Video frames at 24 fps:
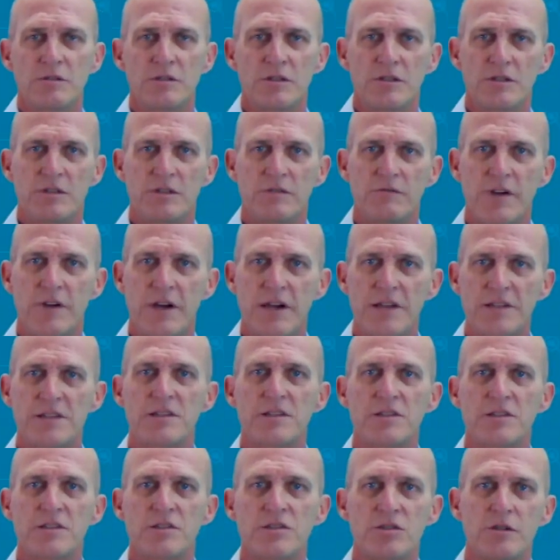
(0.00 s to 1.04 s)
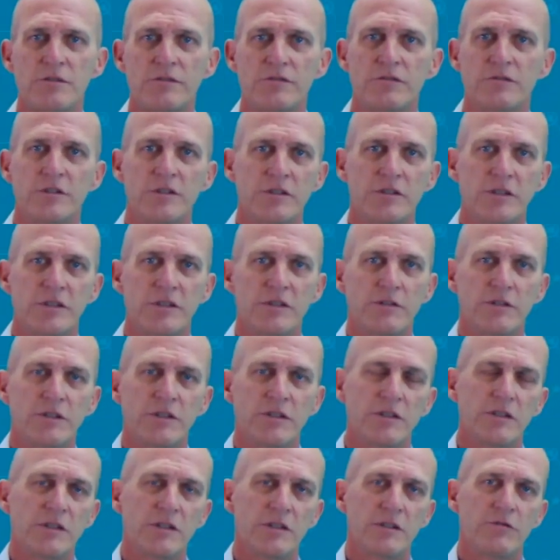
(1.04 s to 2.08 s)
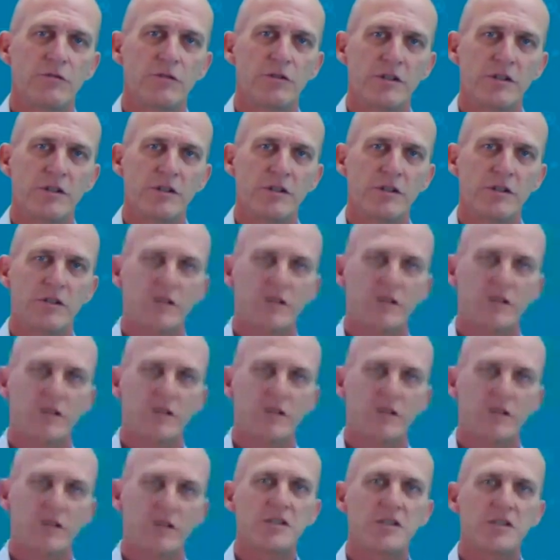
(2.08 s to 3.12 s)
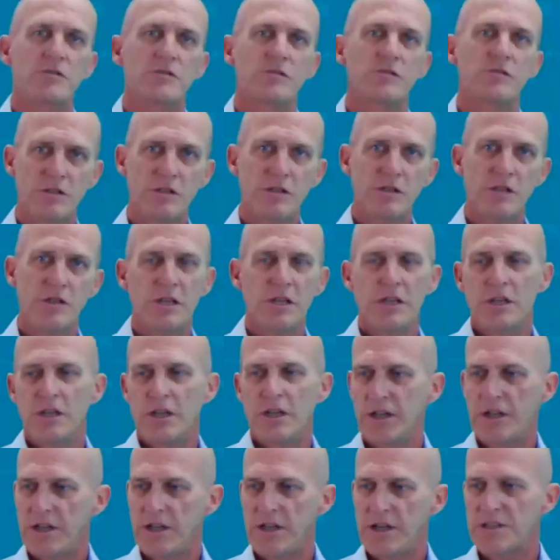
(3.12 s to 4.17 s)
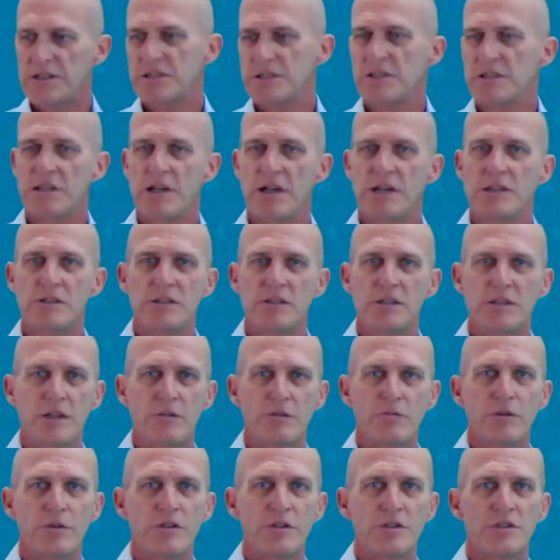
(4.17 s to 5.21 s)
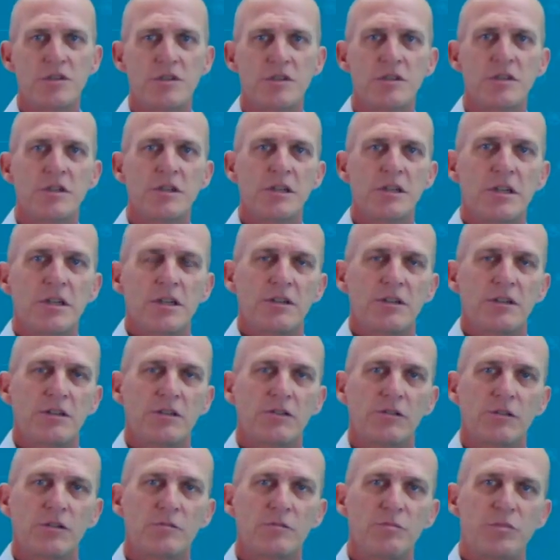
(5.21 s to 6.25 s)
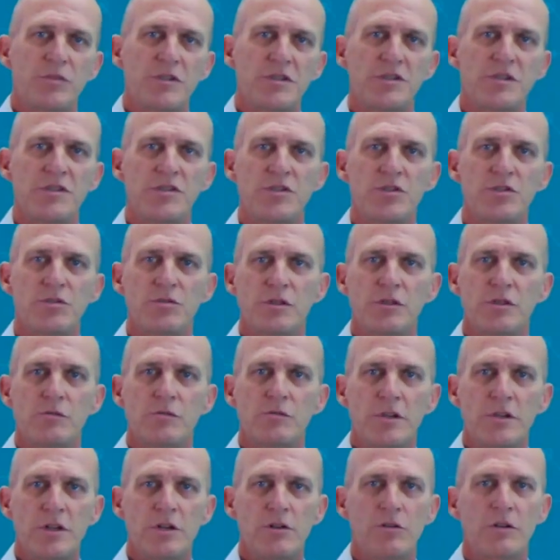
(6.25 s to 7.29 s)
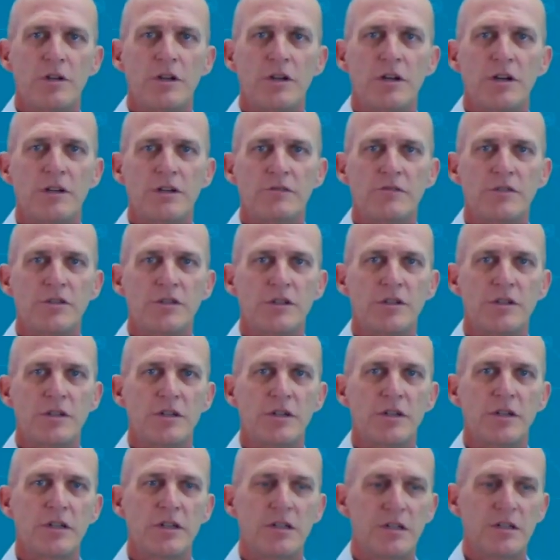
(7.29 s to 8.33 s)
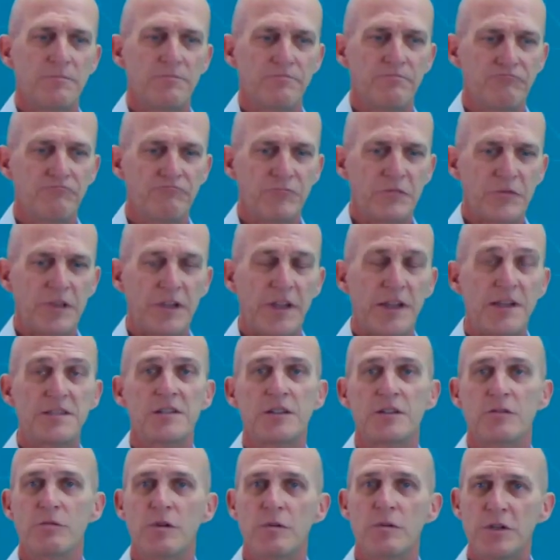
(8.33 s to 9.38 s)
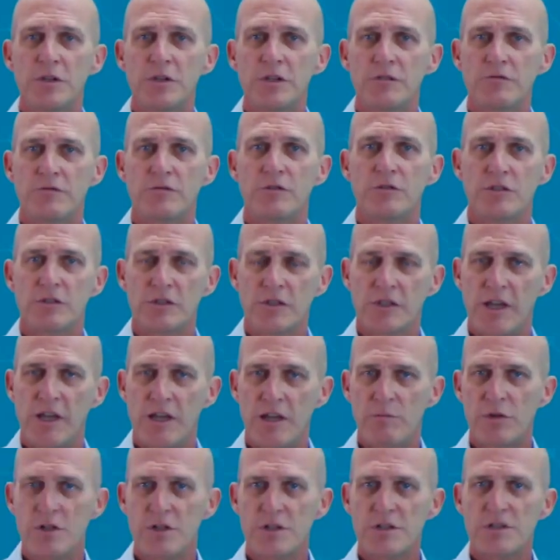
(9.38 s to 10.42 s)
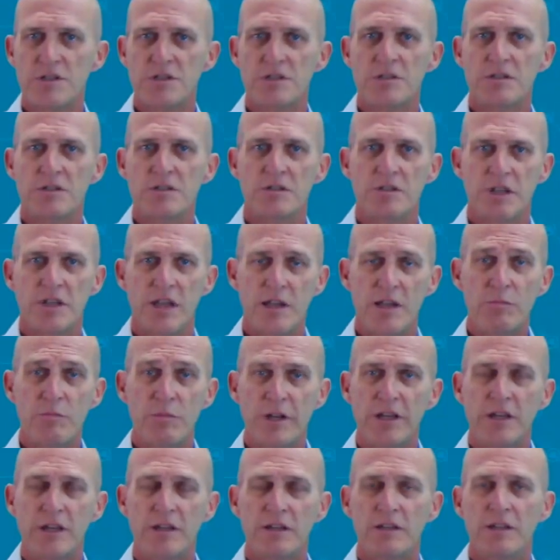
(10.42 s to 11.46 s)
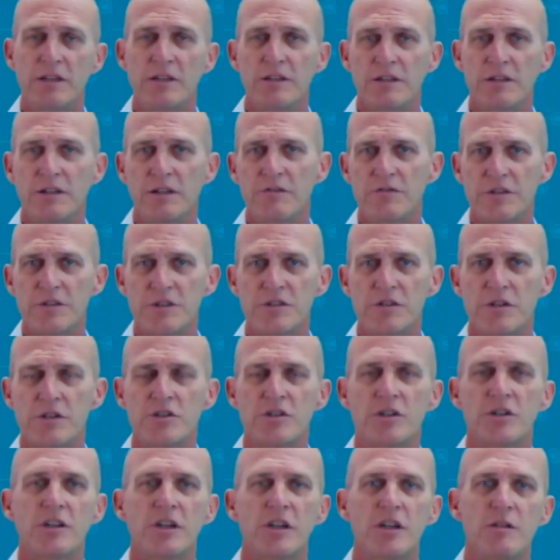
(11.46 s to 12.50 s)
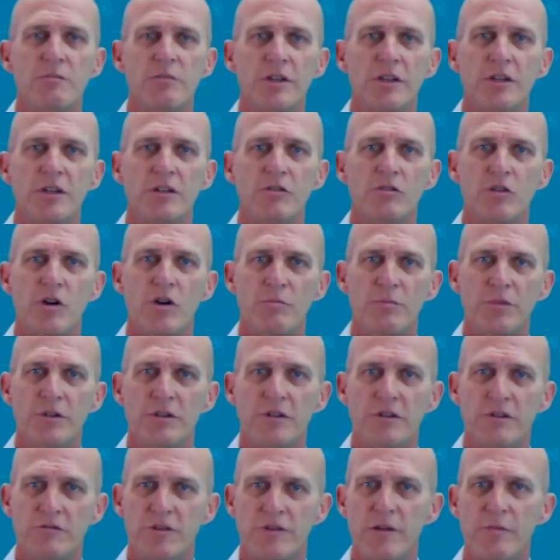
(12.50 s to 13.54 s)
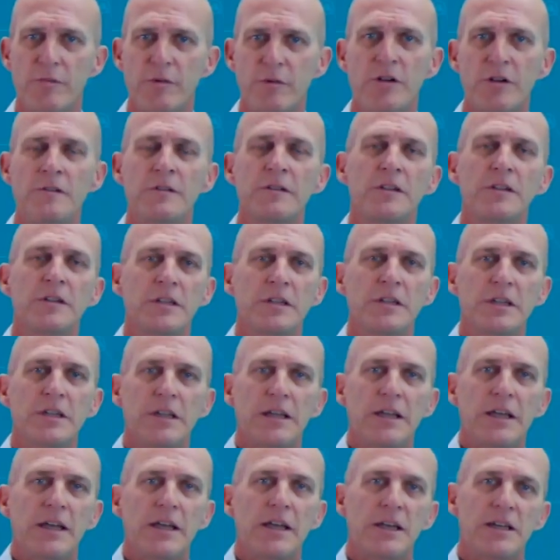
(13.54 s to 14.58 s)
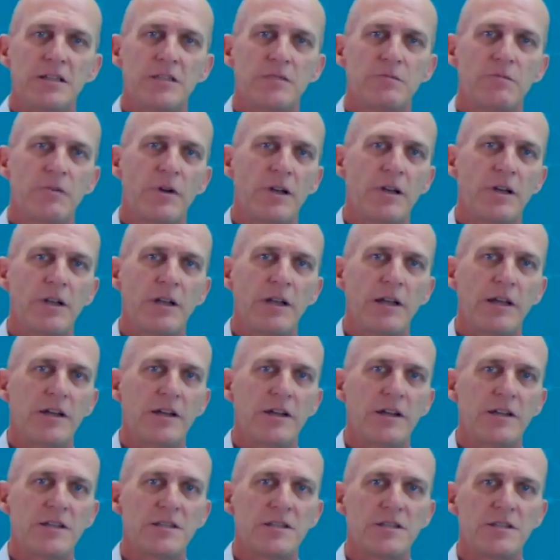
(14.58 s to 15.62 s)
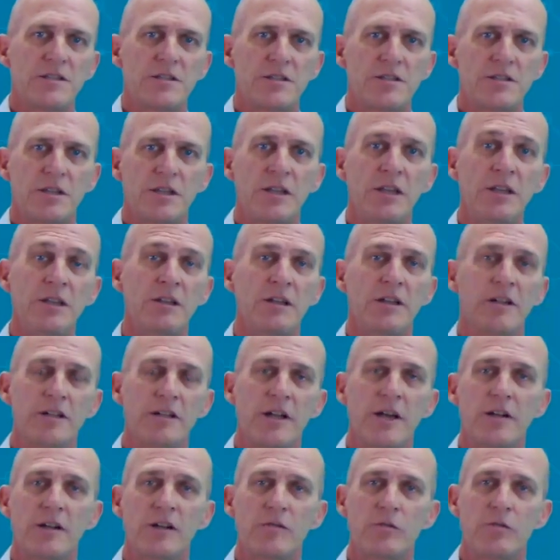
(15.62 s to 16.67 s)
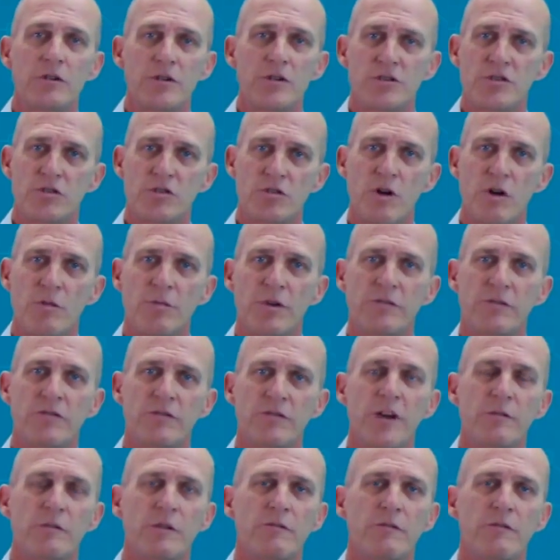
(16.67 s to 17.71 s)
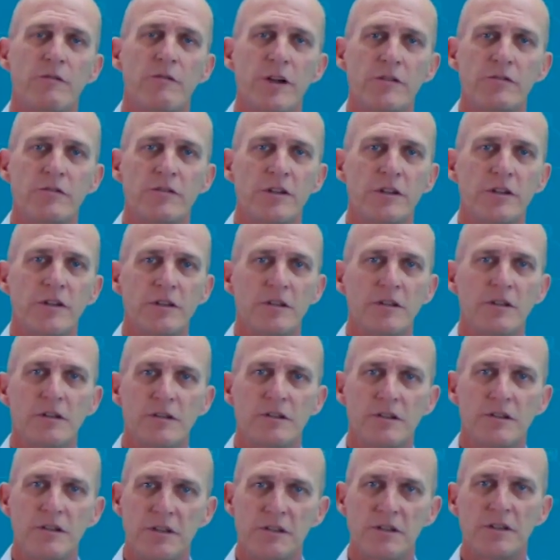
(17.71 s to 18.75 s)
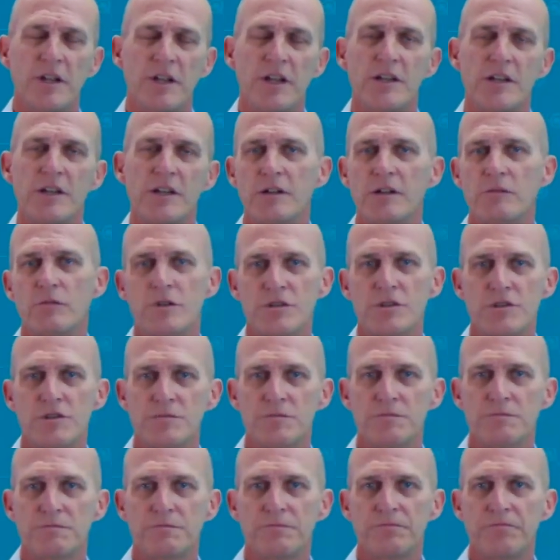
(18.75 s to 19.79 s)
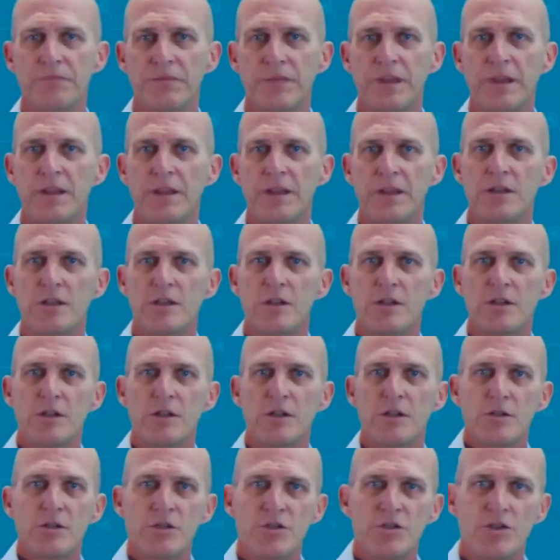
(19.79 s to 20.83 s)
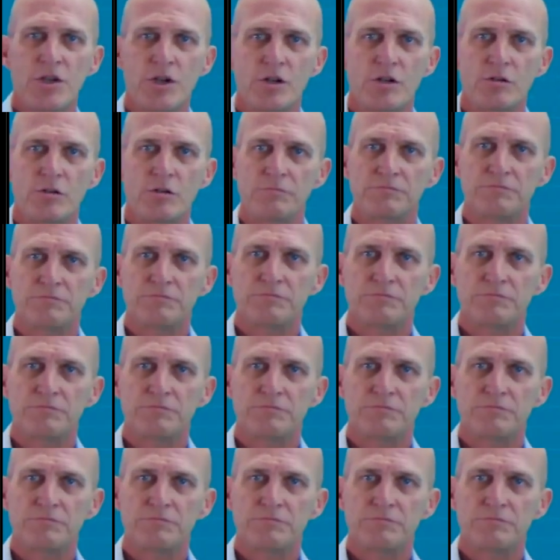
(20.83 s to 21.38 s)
devices and software for industrial automation. And us as IT networks, the 3rd business unit, we look after test equipment for cables, cabling, infrastructure cabling, copper and fiber, as well as Ethernet networks, copper, fiber, Wi-Fi, Ethernet networks. So